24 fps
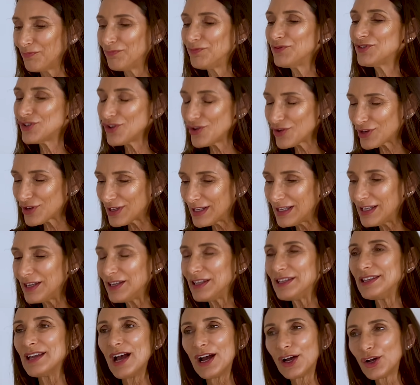
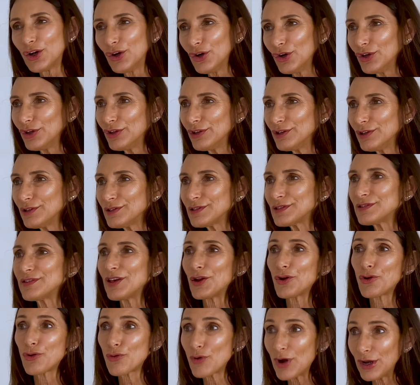Certainly young girls that
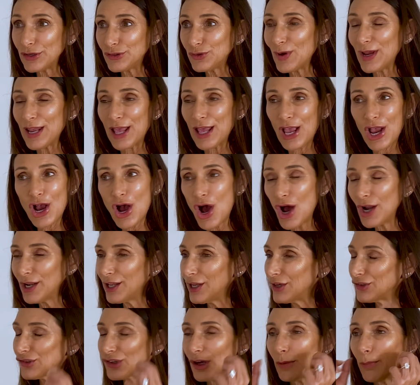are graduating
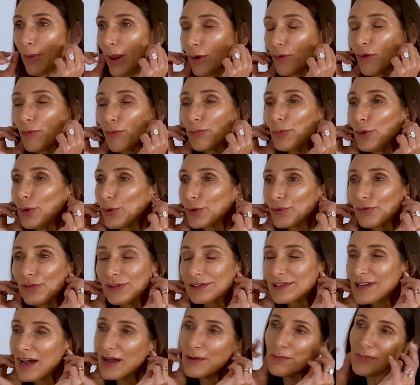college, a pair of beautiful
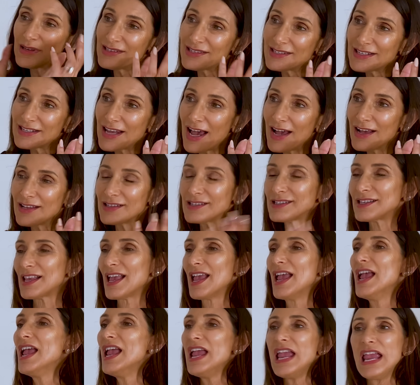diamond studs.
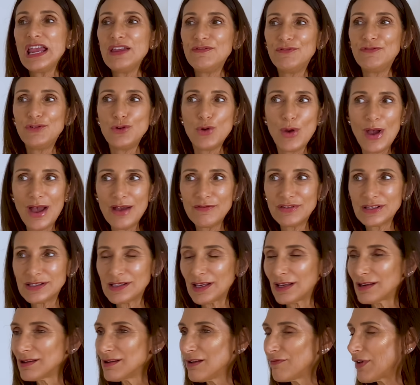If you have a
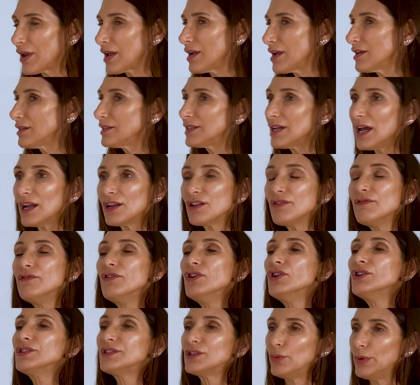significant
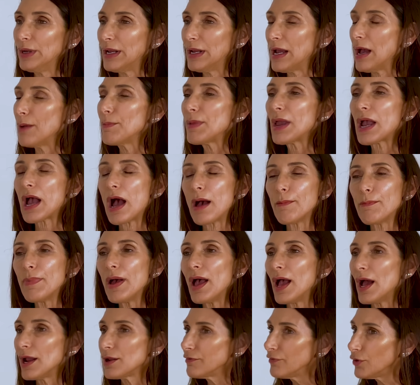anniversary coming up,
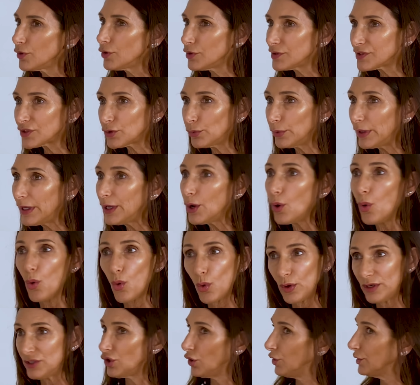anniversary
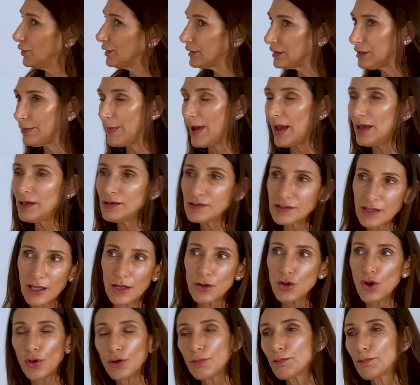or eternity bands, they're
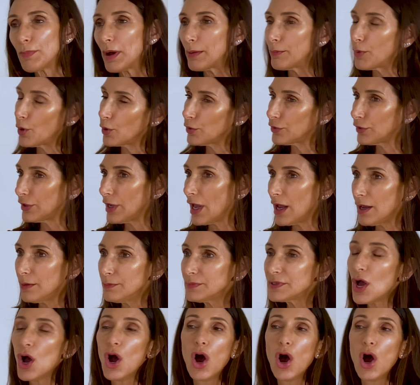known by both names,